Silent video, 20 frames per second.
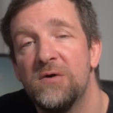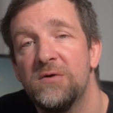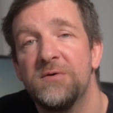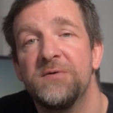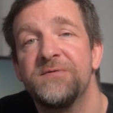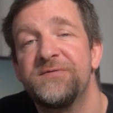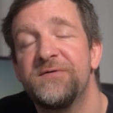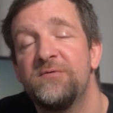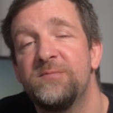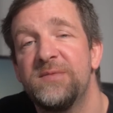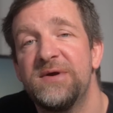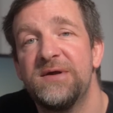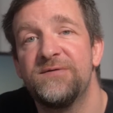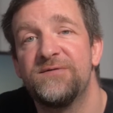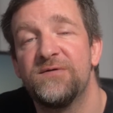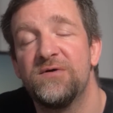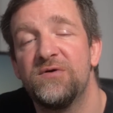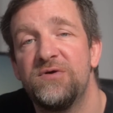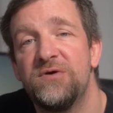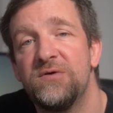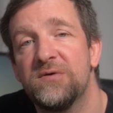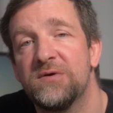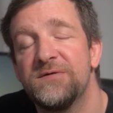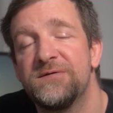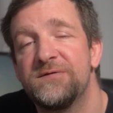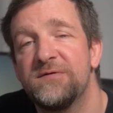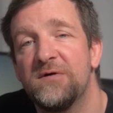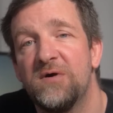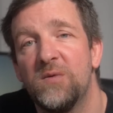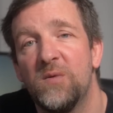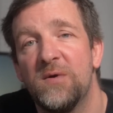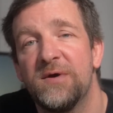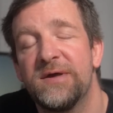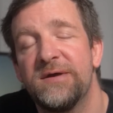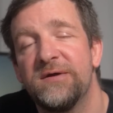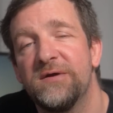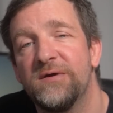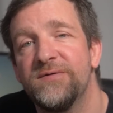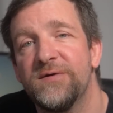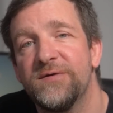also means that you can start
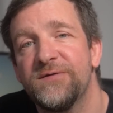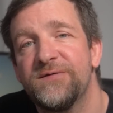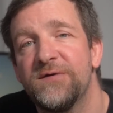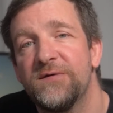working on those